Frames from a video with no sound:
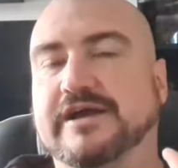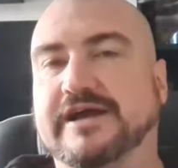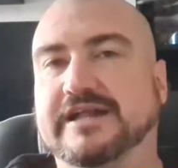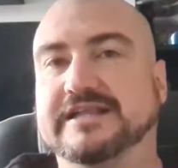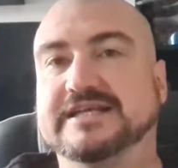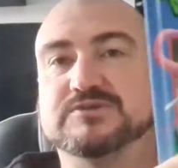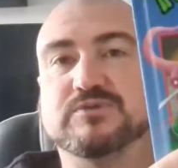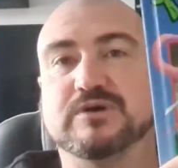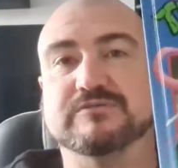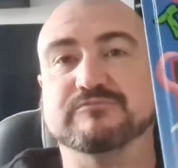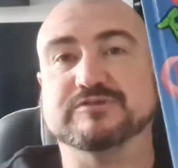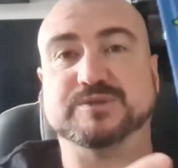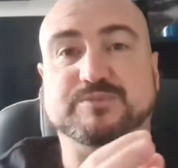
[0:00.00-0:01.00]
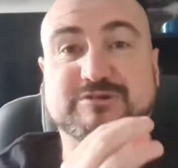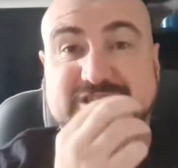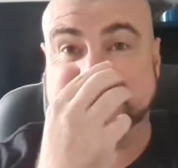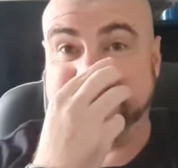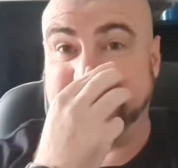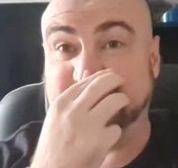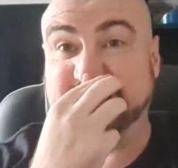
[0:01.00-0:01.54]
Uh, this one was a
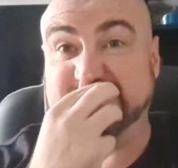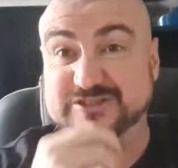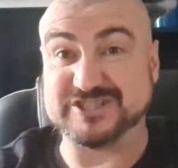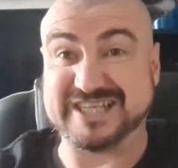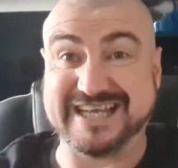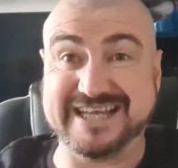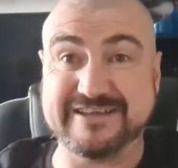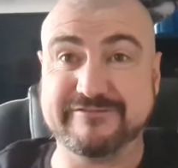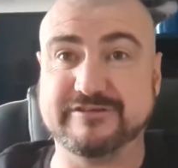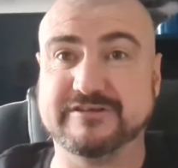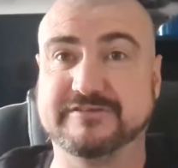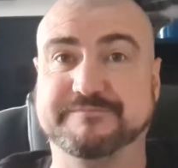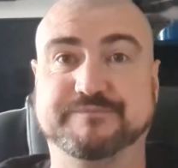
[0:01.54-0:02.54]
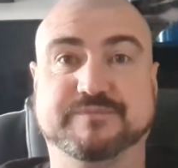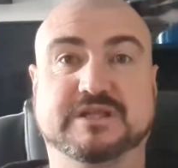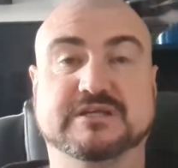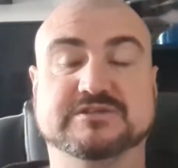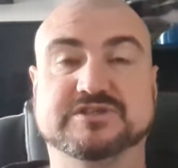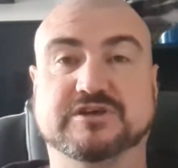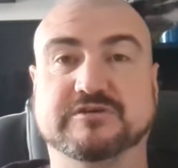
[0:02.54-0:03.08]
present from little Steve.
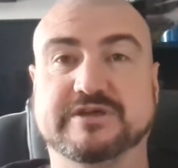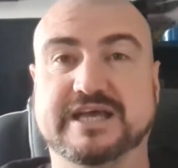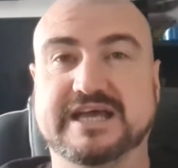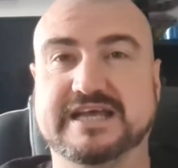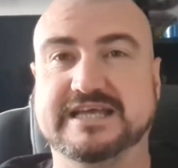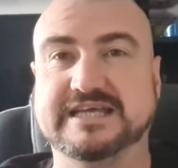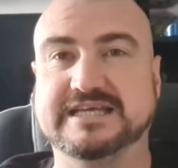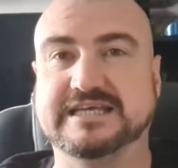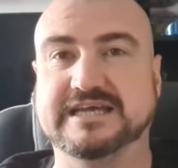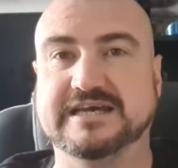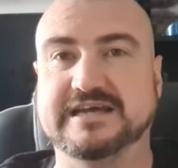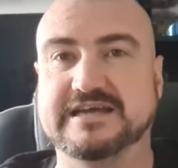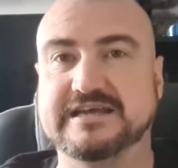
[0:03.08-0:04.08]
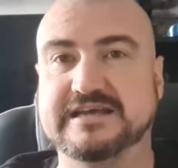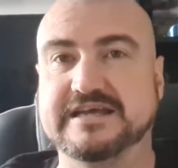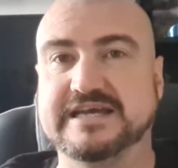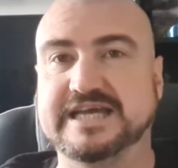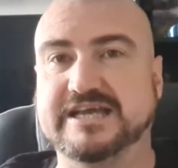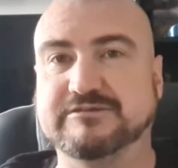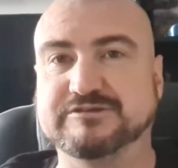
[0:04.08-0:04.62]
So yeah, he uh,
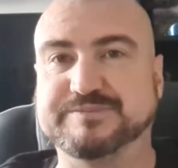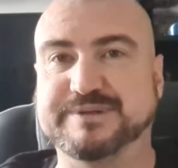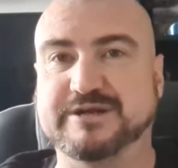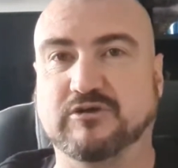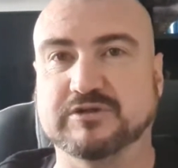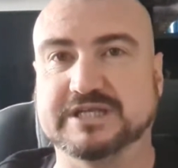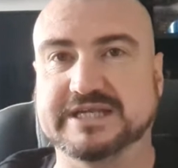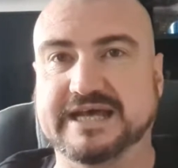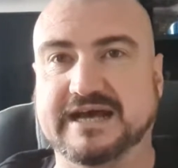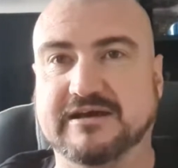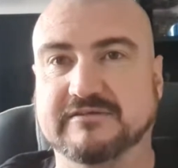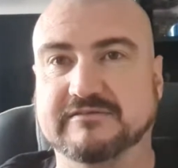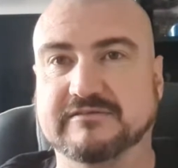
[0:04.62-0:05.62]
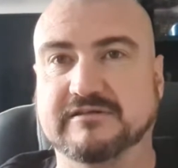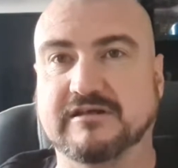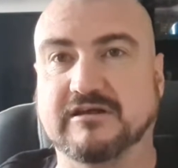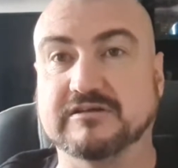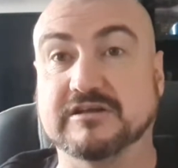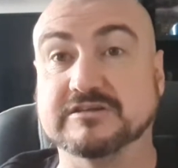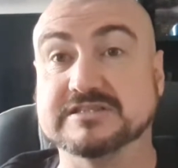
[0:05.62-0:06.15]
he's been holding that
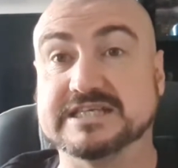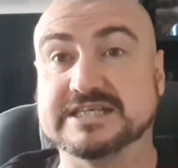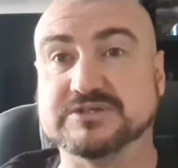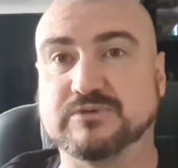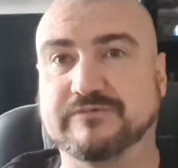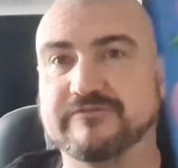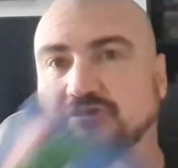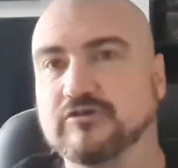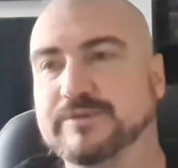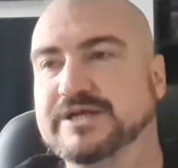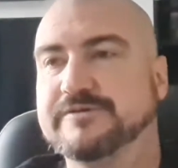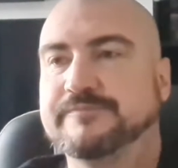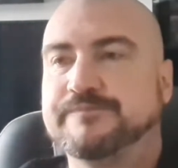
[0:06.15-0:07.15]
onto this one for me.